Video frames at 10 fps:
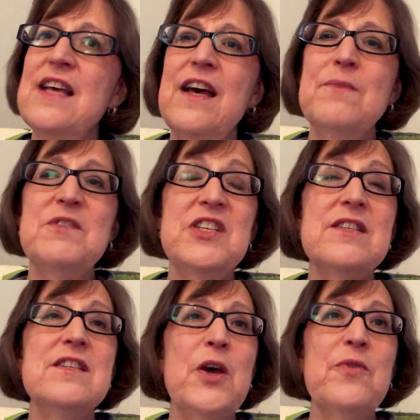um,
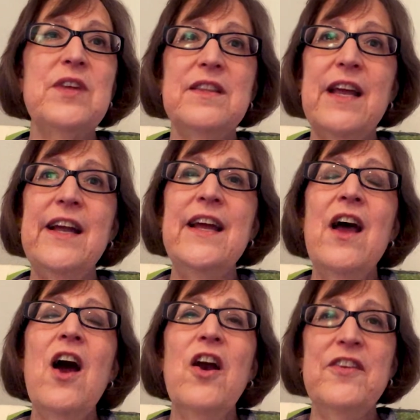just know that they
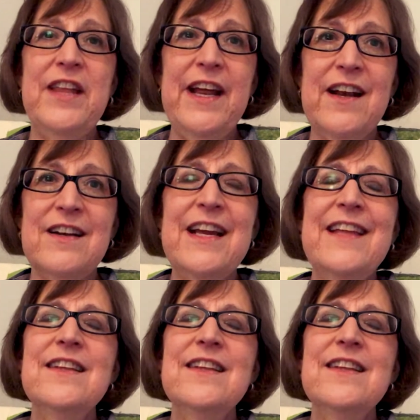are there.